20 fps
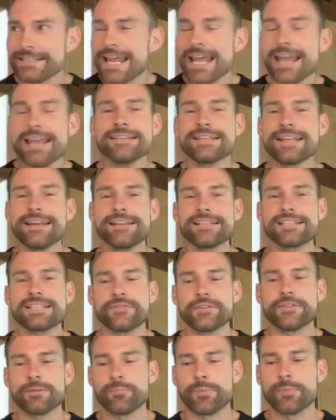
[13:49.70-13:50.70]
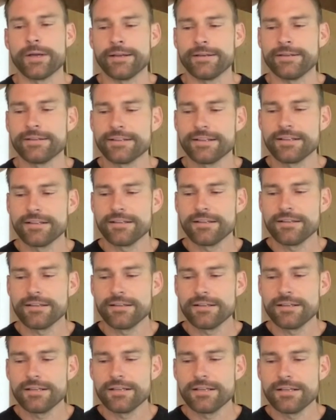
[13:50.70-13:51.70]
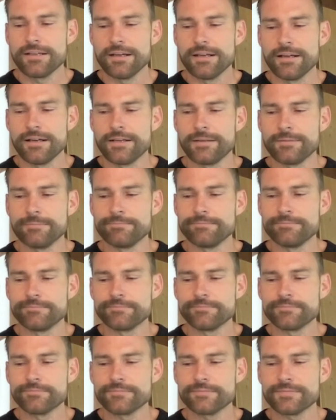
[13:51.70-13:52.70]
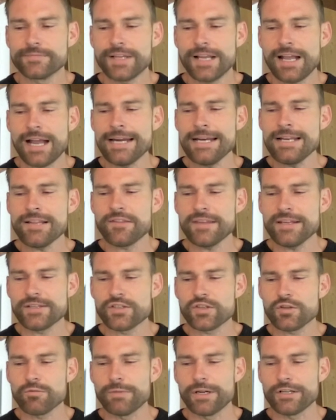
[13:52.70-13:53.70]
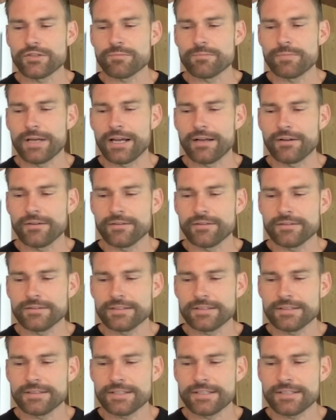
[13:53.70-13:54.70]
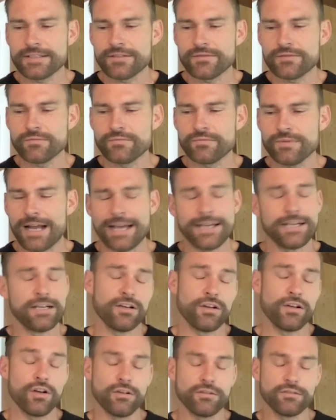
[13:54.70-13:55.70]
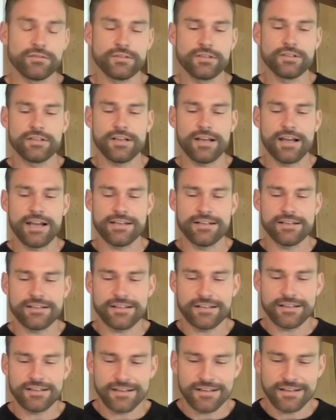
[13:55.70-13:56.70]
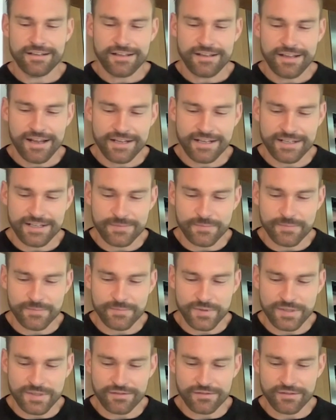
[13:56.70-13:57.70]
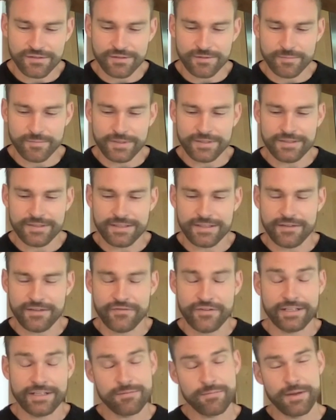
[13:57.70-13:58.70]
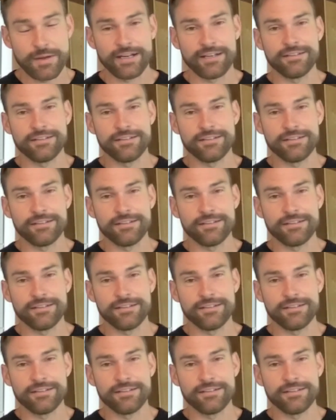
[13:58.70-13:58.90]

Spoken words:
10 takes of it. But I didn't think so much about, I don't know. I guess I'm still a little bit affected by